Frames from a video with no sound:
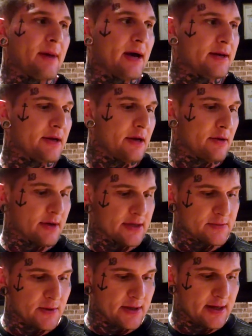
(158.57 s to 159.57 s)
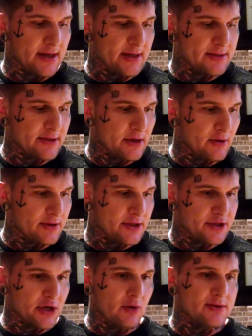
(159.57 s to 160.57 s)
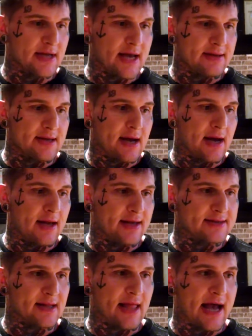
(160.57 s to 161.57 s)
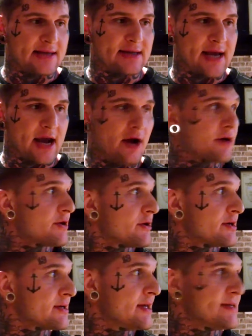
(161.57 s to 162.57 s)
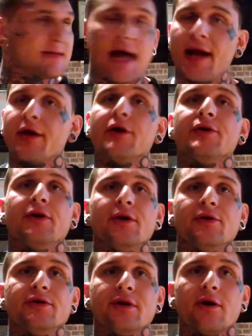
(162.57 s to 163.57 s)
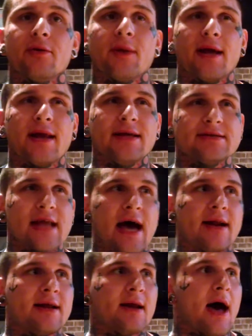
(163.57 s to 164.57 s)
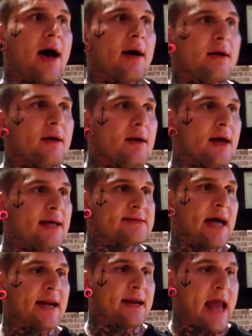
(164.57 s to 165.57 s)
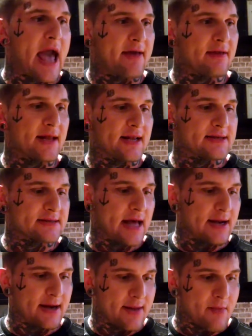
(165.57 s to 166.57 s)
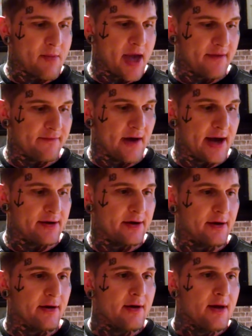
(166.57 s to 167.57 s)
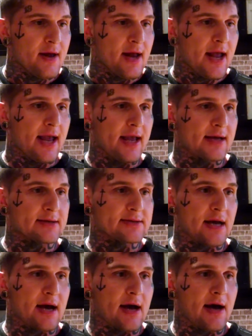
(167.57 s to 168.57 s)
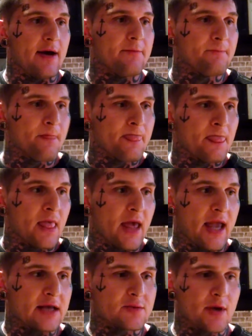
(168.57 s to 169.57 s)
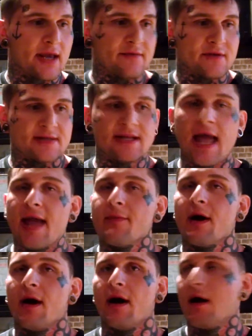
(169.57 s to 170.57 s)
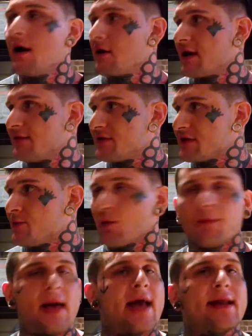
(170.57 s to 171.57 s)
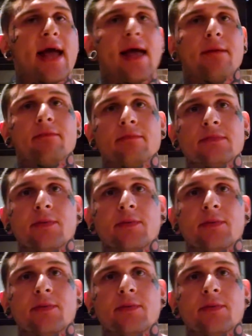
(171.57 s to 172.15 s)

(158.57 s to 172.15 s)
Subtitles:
But it is what it is. It just shows that his class of character, he's not a good dude. You know what I mean? He's not an athlete. He's not an MMA fighter. He is what gives this sport a bad name.